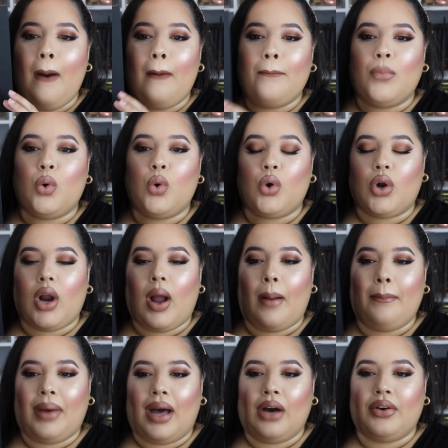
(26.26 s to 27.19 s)
more
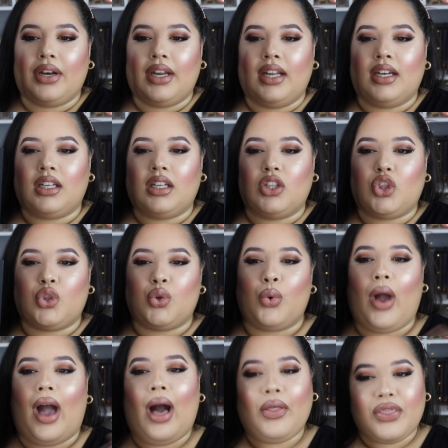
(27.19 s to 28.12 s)
about it
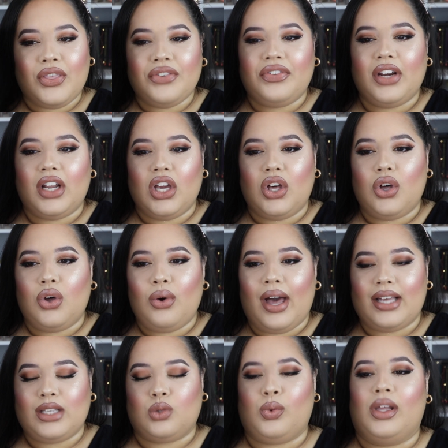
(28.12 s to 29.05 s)
throughout the video
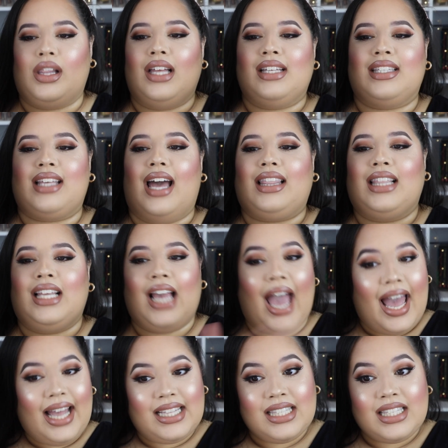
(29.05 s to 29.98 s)
as well as at the
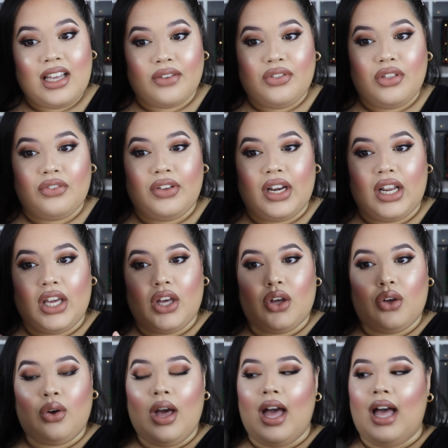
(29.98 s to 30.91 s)
end of the
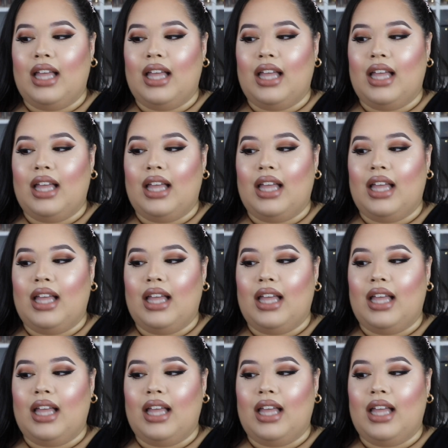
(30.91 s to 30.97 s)
video,